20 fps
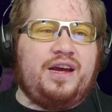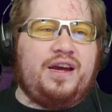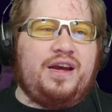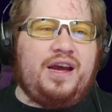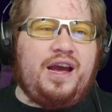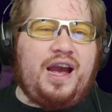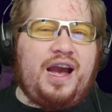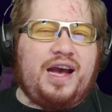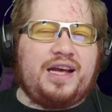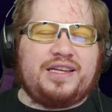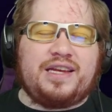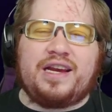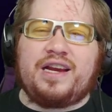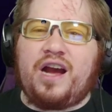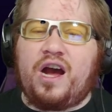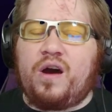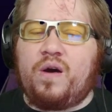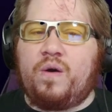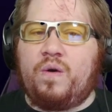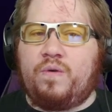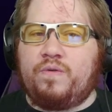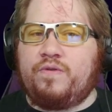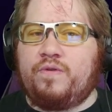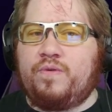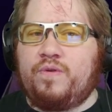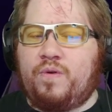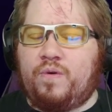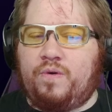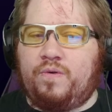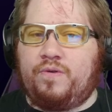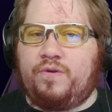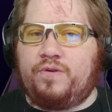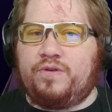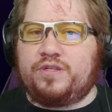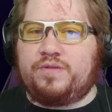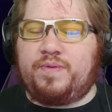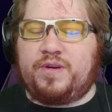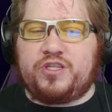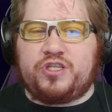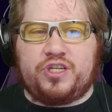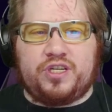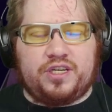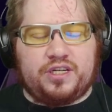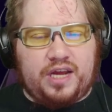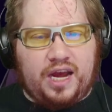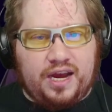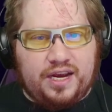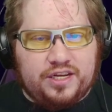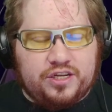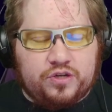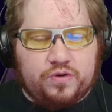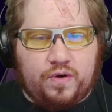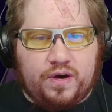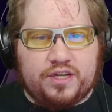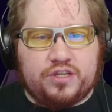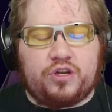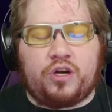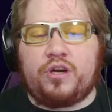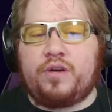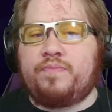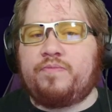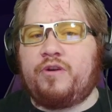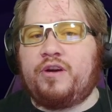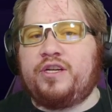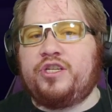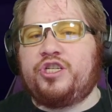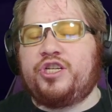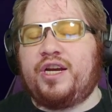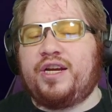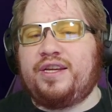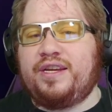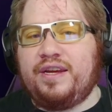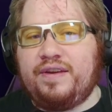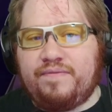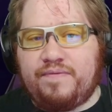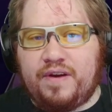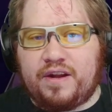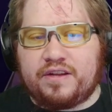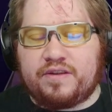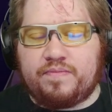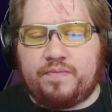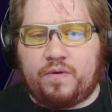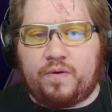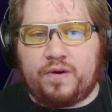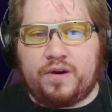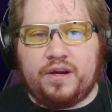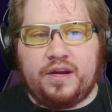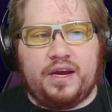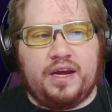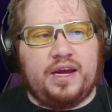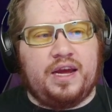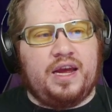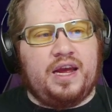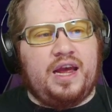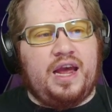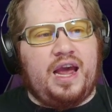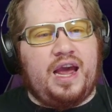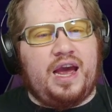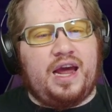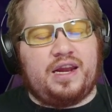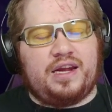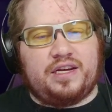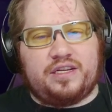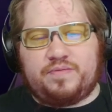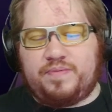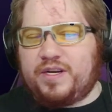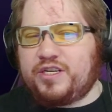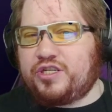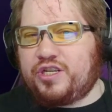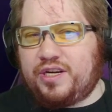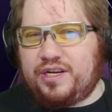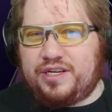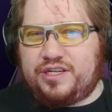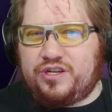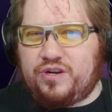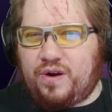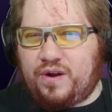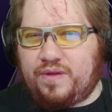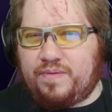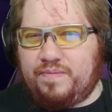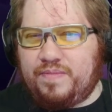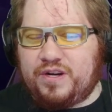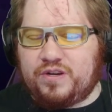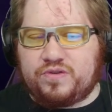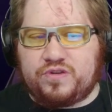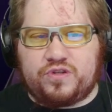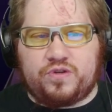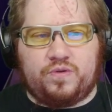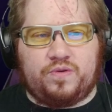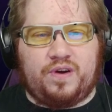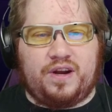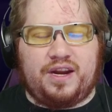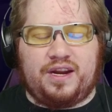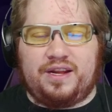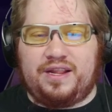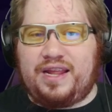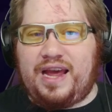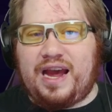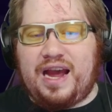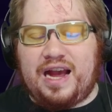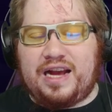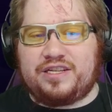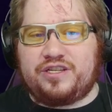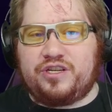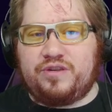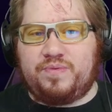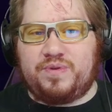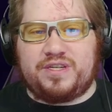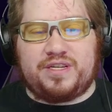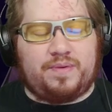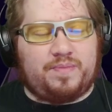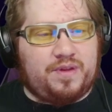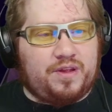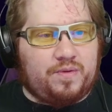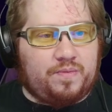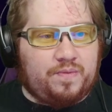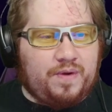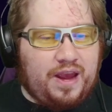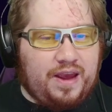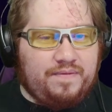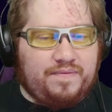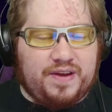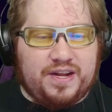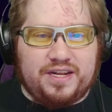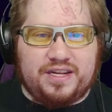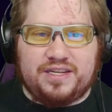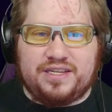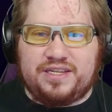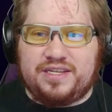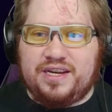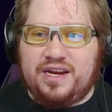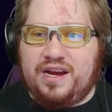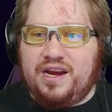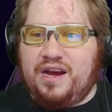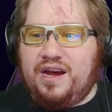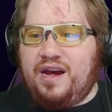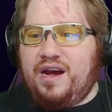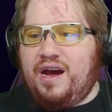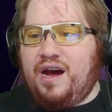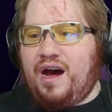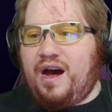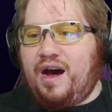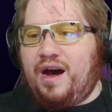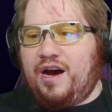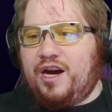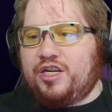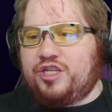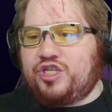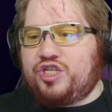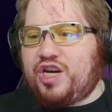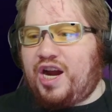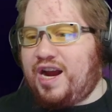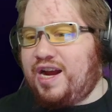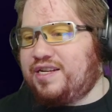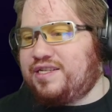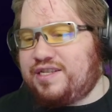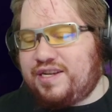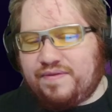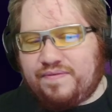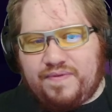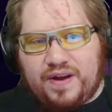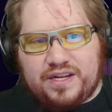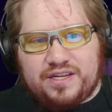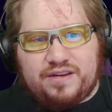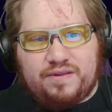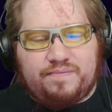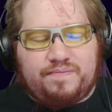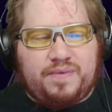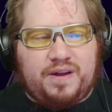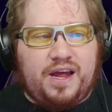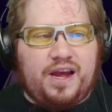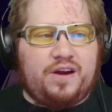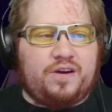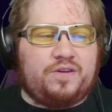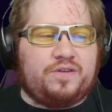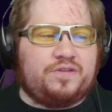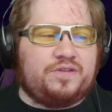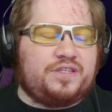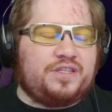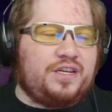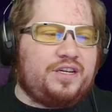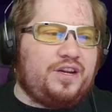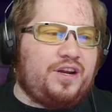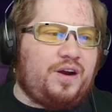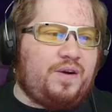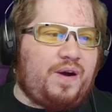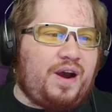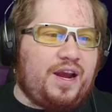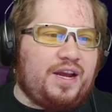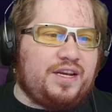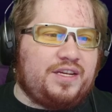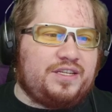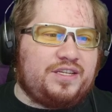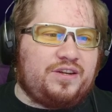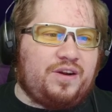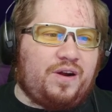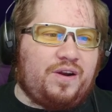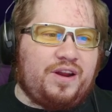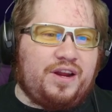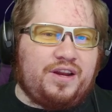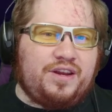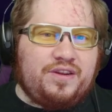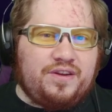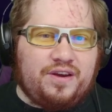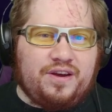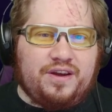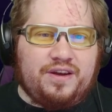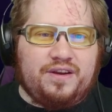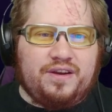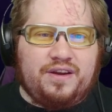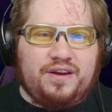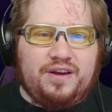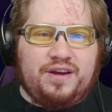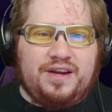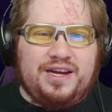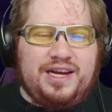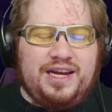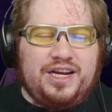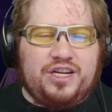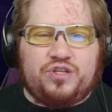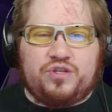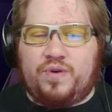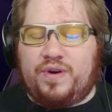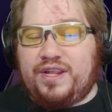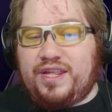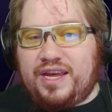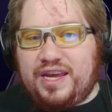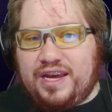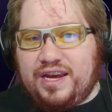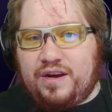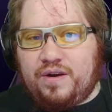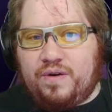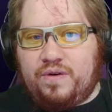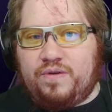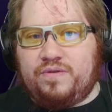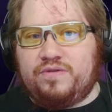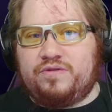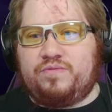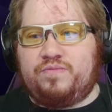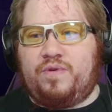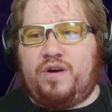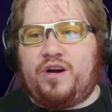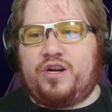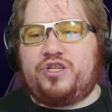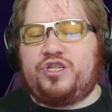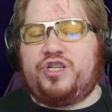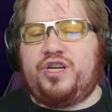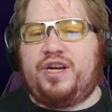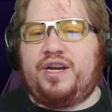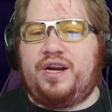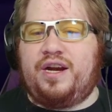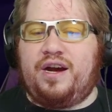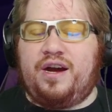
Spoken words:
as I got older and older, especially in high school, I started to appreciate defense more. And especially start middle school, and that has to do with some of the Ravens, Giants defensive players. I started to enjoy the Eagles, watching,